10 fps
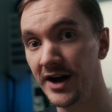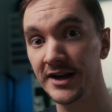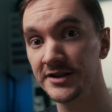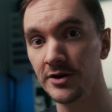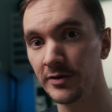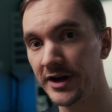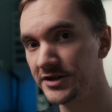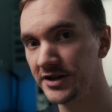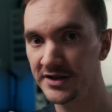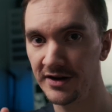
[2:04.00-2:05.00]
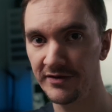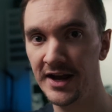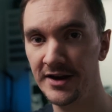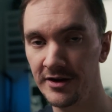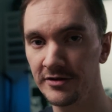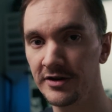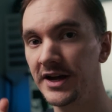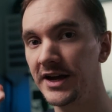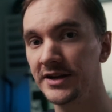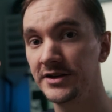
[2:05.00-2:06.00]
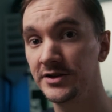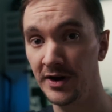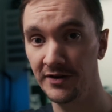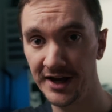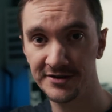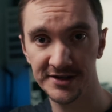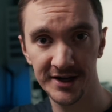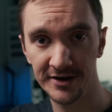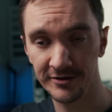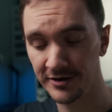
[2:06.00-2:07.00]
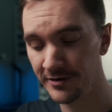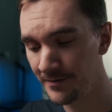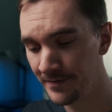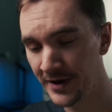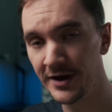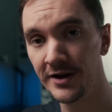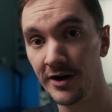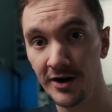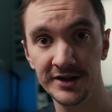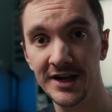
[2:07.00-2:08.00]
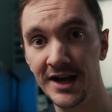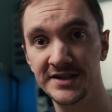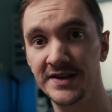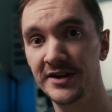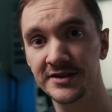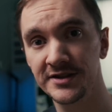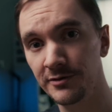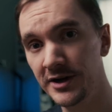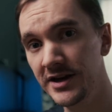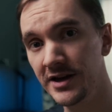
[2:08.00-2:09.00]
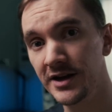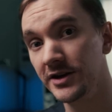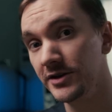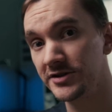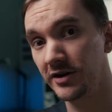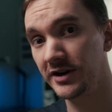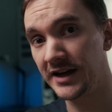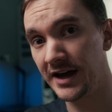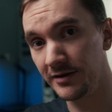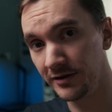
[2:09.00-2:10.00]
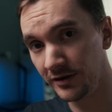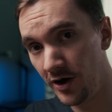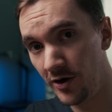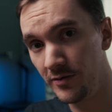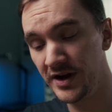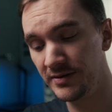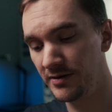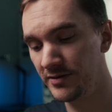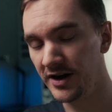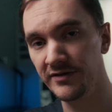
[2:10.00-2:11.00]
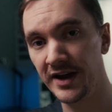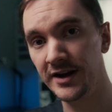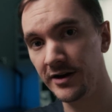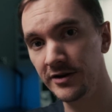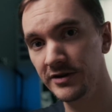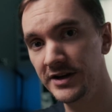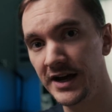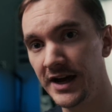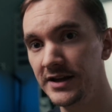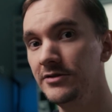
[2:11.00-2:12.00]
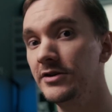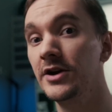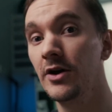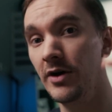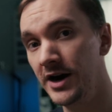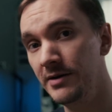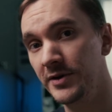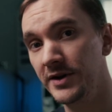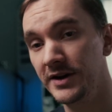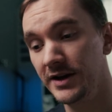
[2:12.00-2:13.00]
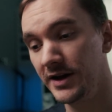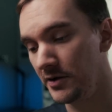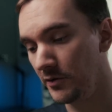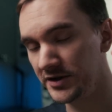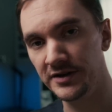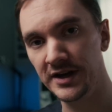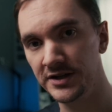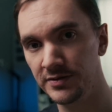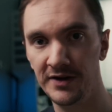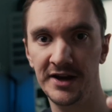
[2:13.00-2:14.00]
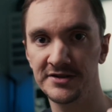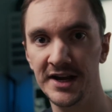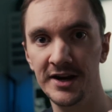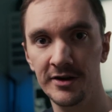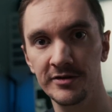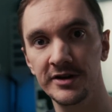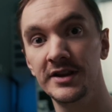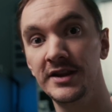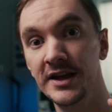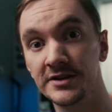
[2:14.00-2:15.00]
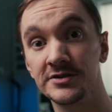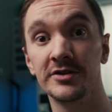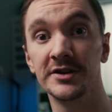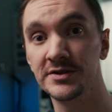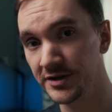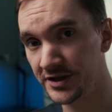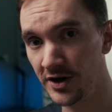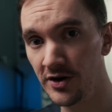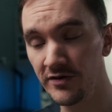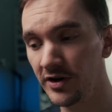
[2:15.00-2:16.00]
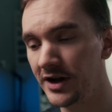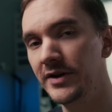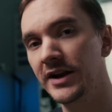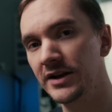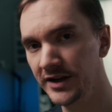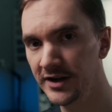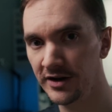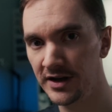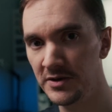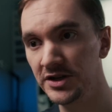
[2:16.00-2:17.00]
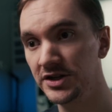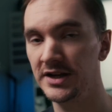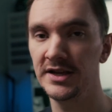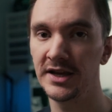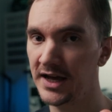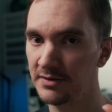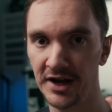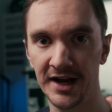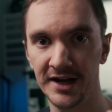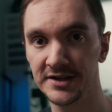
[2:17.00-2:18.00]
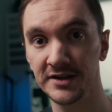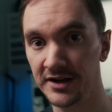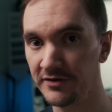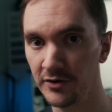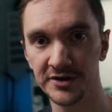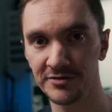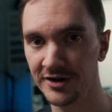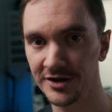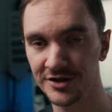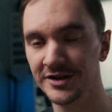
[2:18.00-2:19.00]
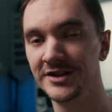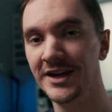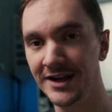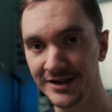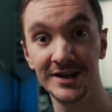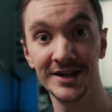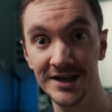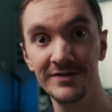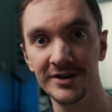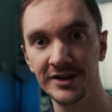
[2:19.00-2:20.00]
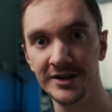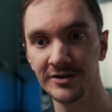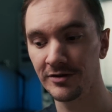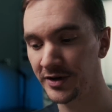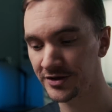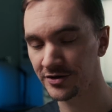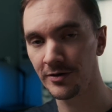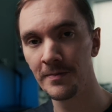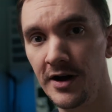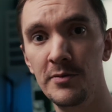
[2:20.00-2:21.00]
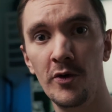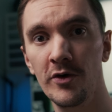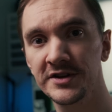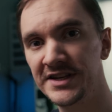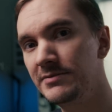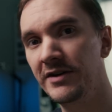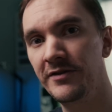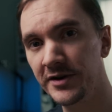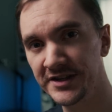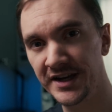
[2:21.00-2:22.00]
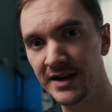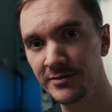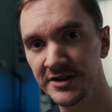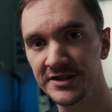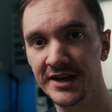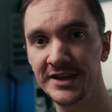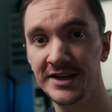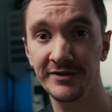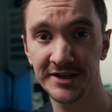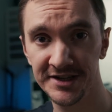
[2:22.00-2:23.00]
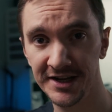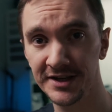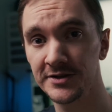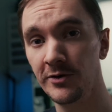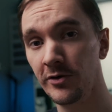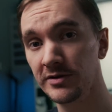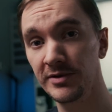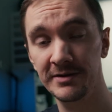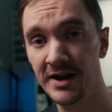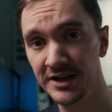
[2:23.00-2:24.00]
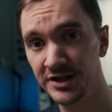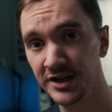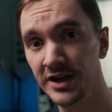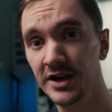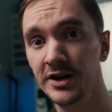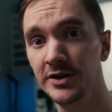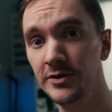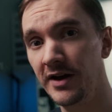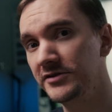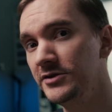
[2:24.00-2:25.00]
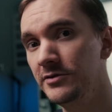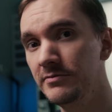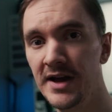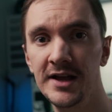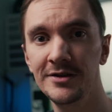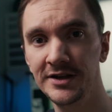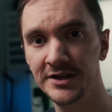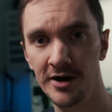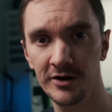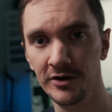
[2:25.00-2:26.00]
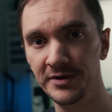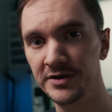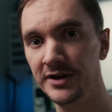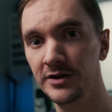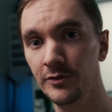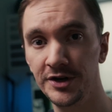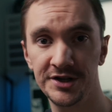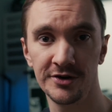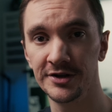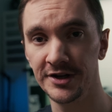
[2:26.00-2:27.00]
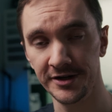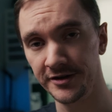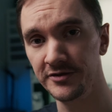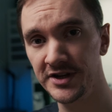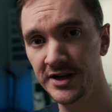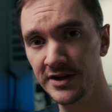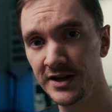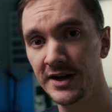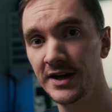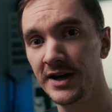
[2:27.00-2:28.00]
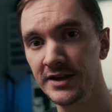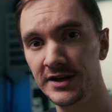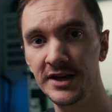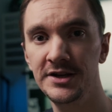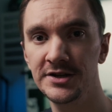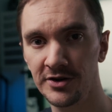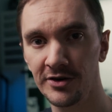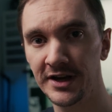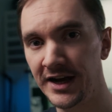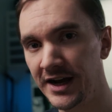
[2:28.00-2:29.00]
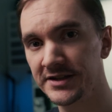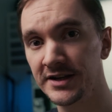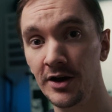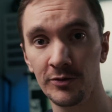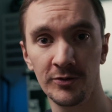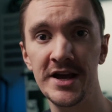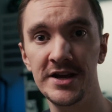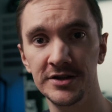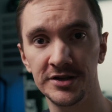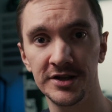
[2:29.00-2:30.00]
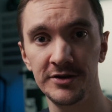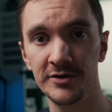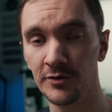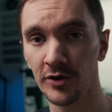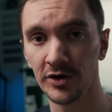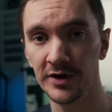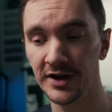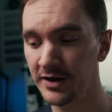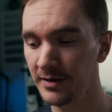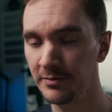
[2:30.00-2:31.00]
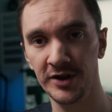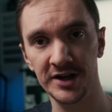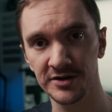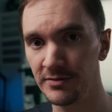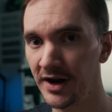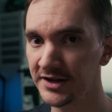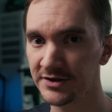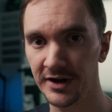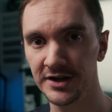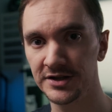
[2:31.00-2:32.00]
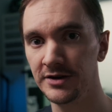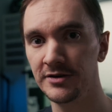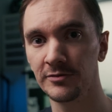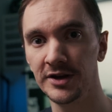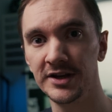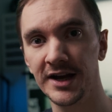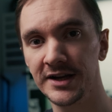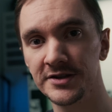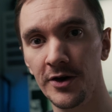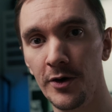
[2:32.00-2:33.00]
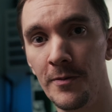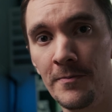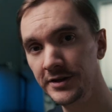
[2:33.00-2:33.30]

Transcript: ISO ranges of 800 and 12,800. On the A7S III, you start at that low minimum of 800, and then you can go up. And once you hit 12,800, then the circuit switches over and you get a cleaner image, and then the camera adds a ton of noise reduction to get an even cleaner picture. On more cinema-focused cameras like the FX6 or the Blackmagic, you have to manually toggle between which circuit you're using, and then each circuit has a range that you can work with, a plus or minus range that you can run the ISO.